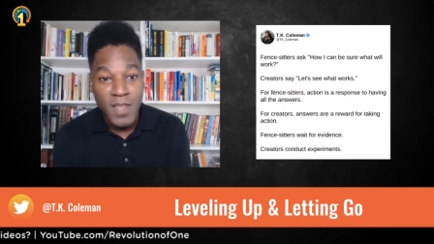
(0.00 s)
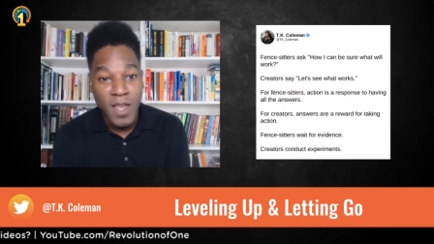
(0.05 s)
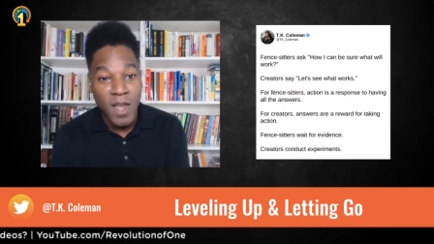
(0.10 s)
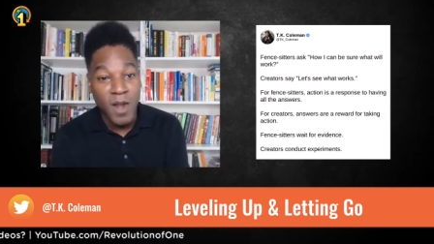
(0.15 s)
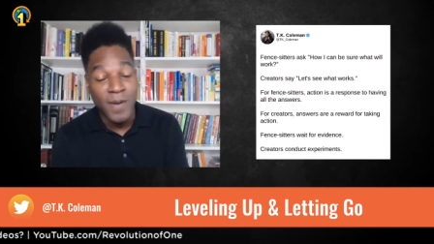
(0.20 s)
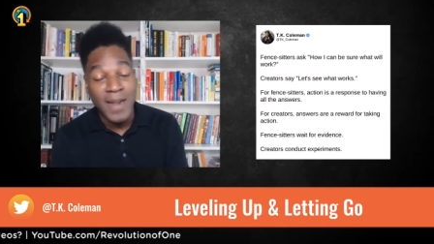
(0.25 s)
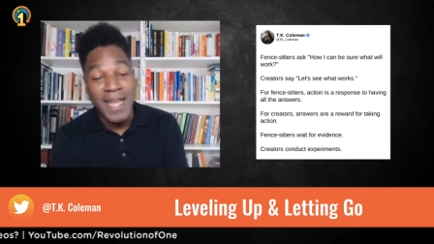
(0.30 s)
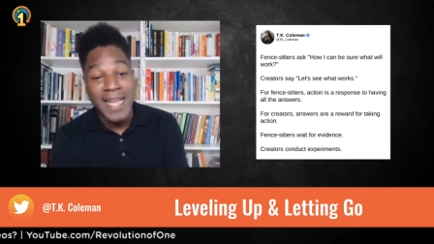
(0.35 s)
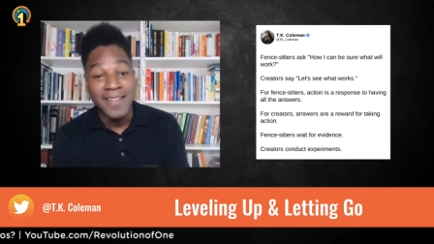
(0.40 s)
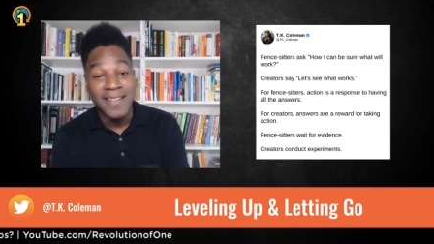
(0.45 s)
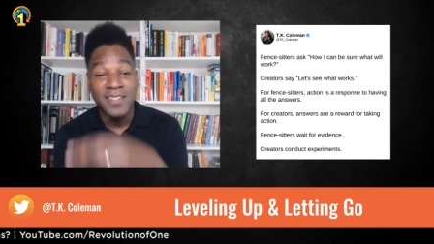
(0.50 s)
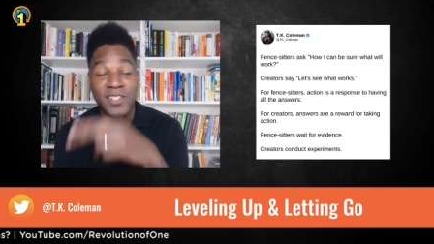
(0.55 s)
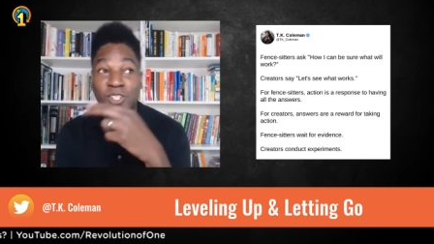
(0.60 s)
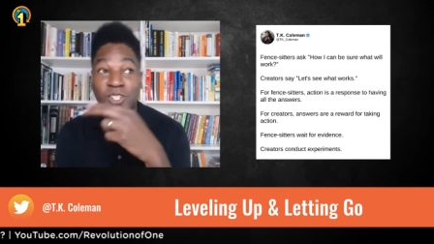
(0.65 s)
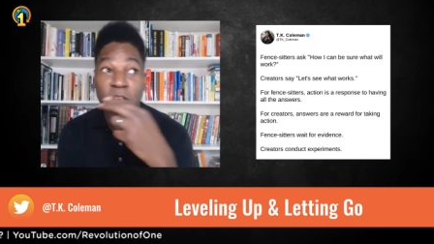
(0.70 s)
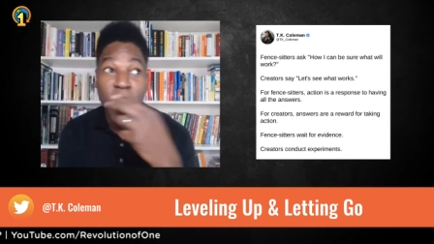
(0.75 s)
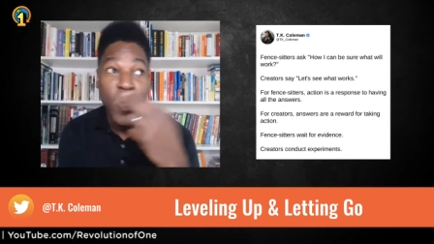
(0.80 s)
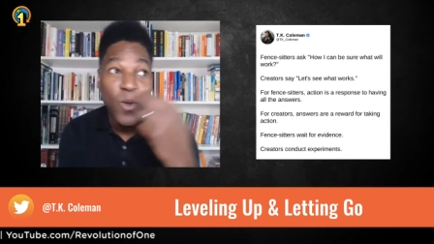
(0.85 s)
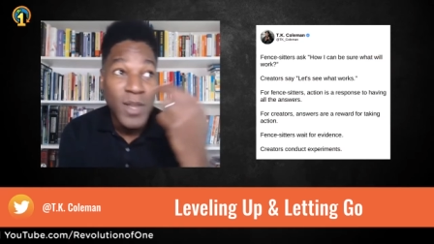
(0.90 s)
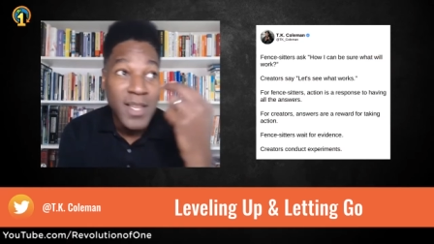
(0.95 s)
All right.
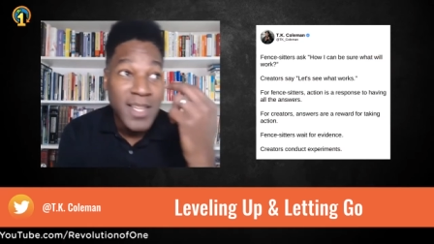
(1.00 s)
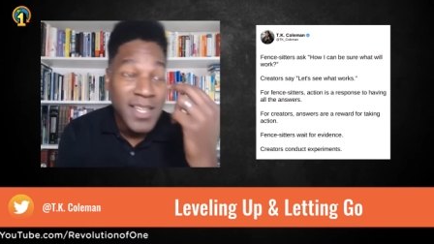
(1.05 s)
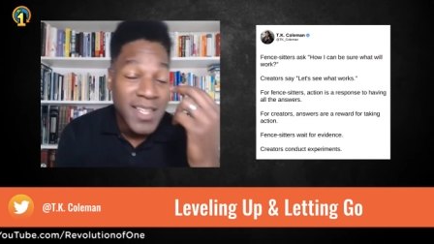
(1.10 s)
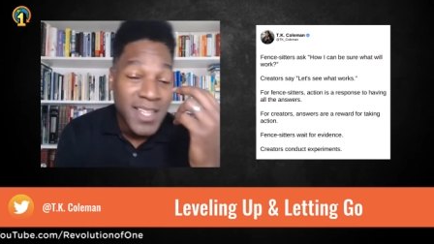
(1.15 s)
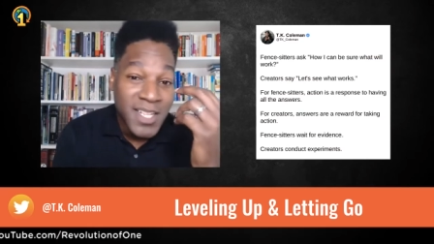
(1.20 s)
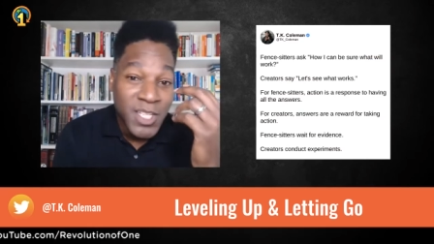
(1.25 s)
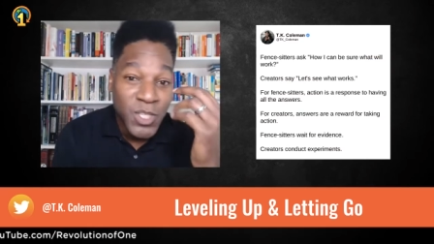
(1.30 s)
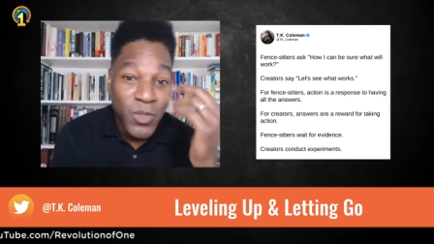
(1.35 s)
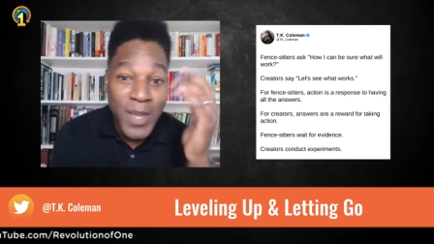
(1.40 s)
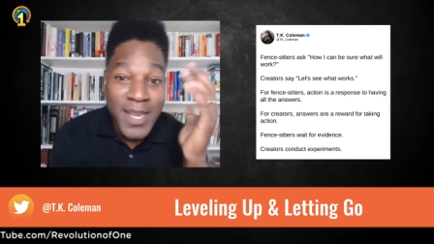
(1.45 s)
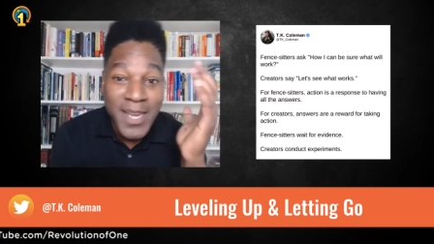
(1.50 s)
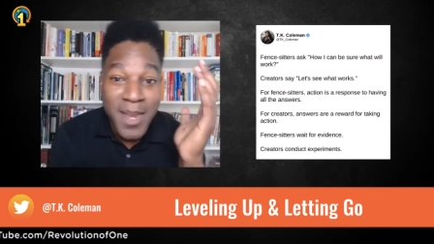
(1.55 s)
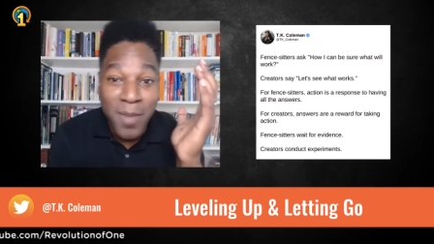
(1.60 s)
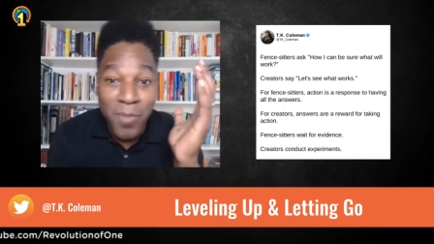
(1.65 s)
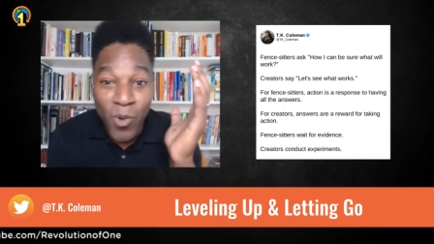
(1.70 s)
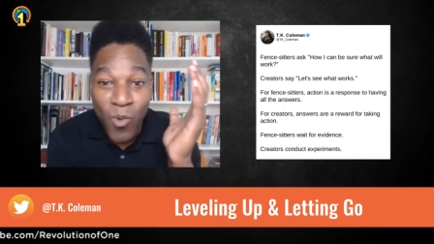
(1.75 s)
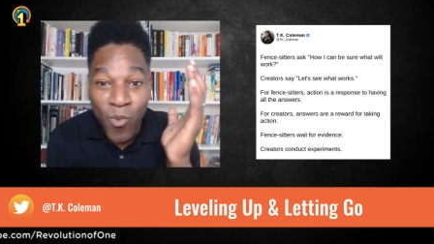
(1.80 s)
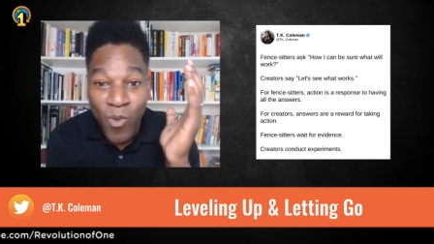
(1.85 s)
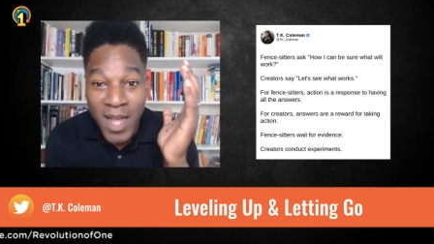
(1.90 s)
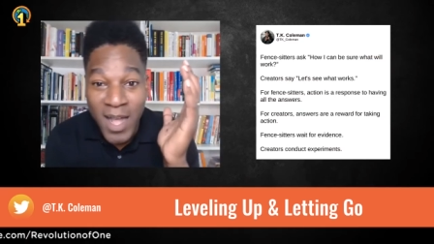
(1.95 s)
So tweet
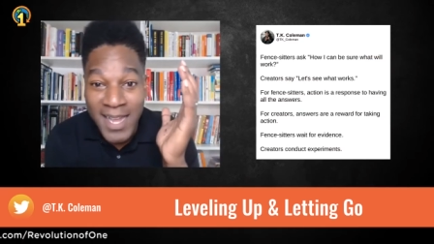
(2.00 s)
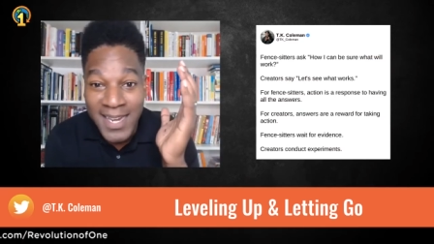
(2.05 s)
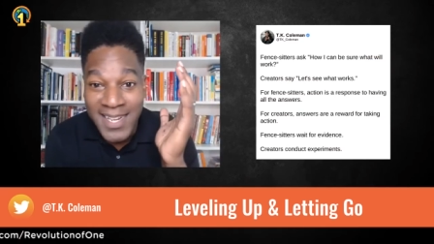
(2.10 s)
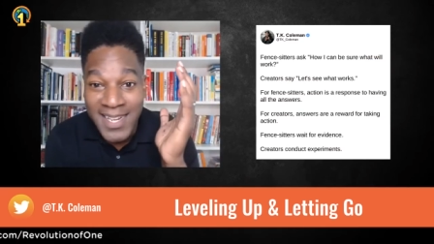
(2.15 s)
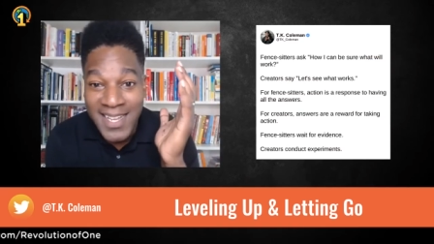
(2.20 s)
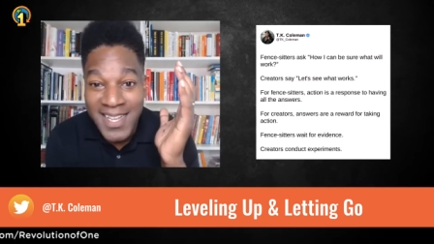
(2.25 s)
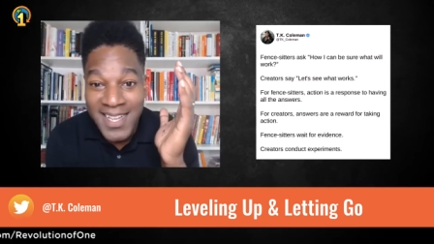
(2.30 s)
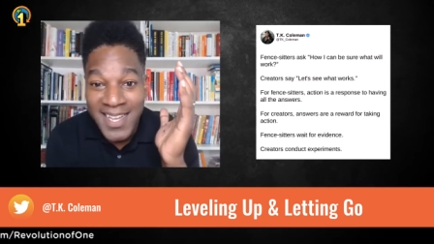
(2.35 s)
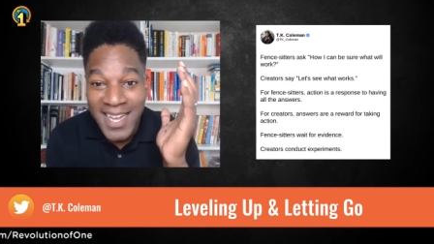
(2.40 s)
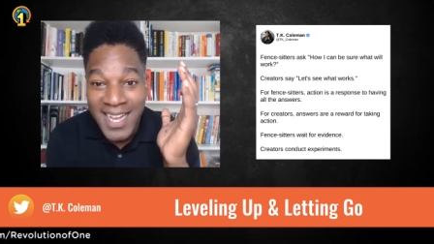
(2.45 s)
number one.